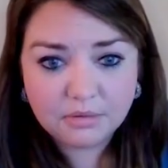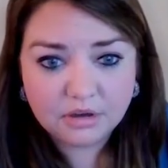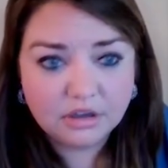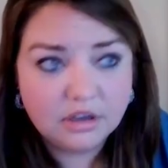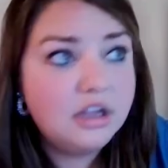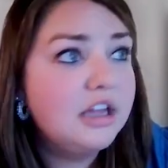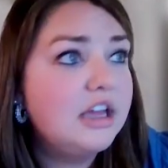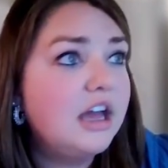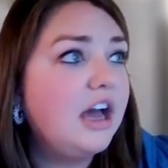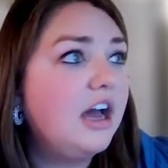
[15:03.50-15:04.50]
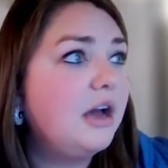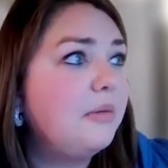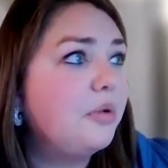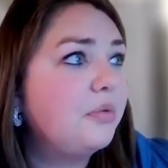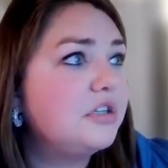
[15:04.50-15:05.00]
will.
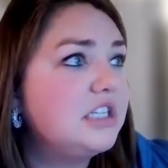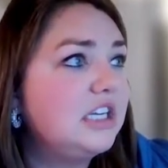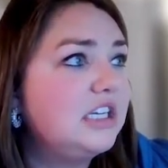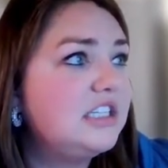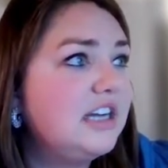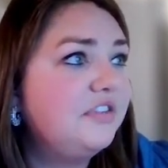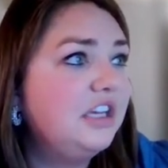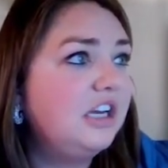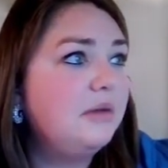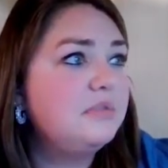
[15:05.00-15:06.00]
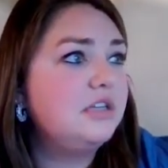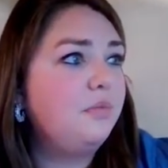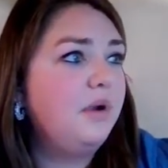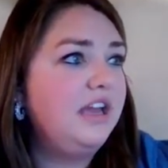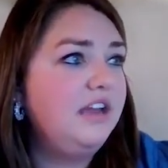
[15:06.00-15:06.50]
What we're seeing definitely comes in
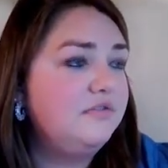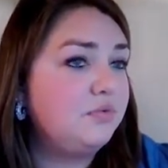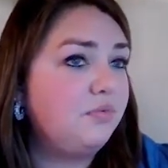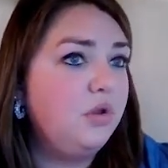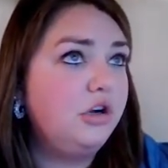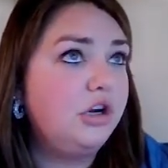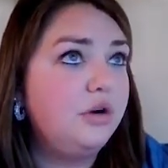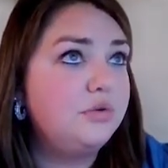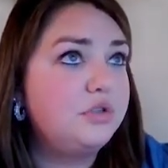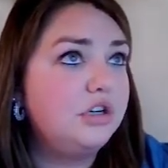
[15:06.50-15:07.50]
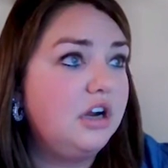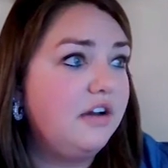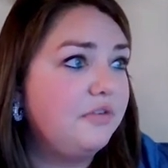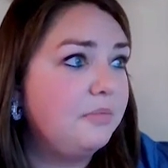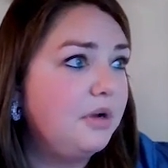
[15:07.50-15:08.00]
waves, roller coaster
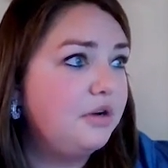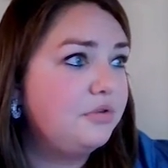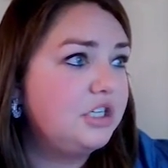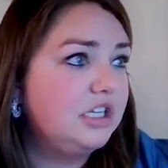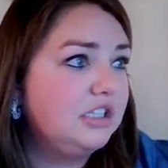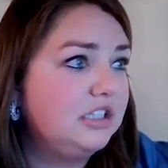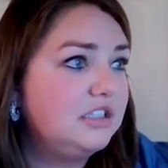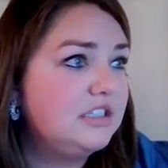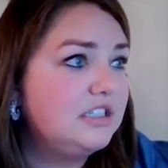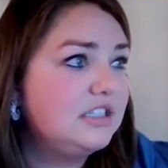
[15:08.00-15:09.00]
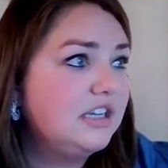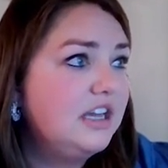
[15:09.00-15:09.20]
of emotions.